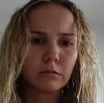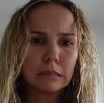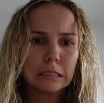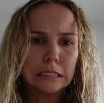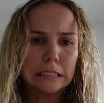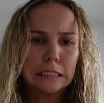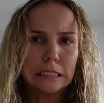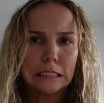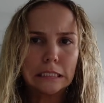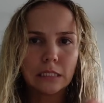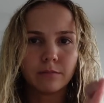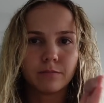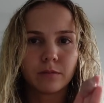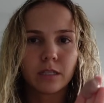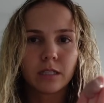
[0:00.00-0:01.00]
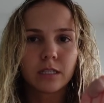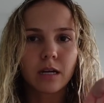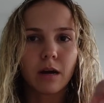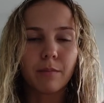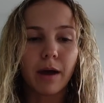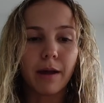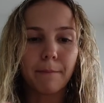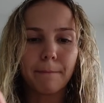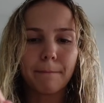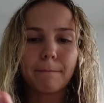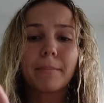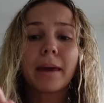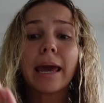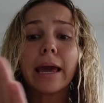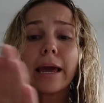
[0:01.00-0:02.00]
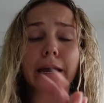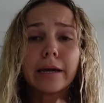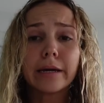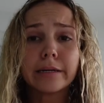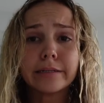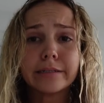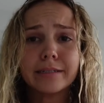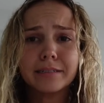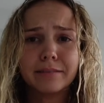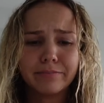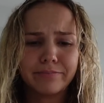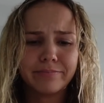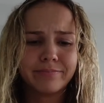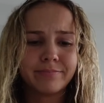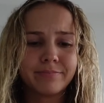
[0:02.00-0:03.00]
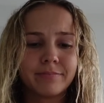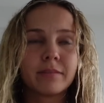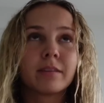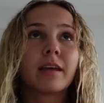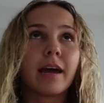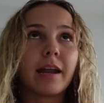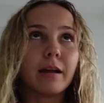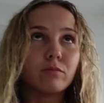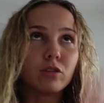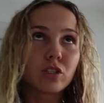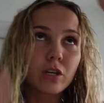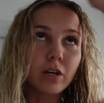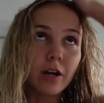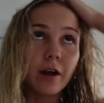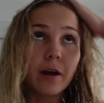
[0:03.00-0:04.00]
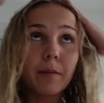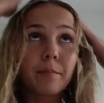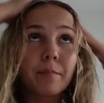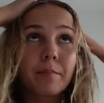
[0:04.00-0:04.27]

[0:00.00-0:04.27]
let's come out pink. And I'm just gonna